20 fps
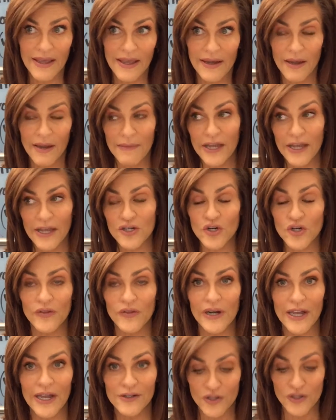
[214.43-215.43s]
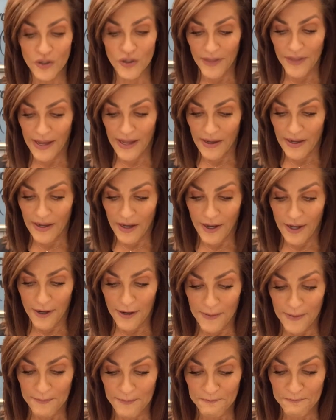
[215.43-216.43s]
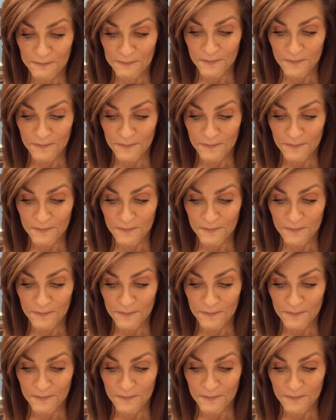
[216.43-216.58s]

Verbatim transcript: And I make sure that I do that. Um,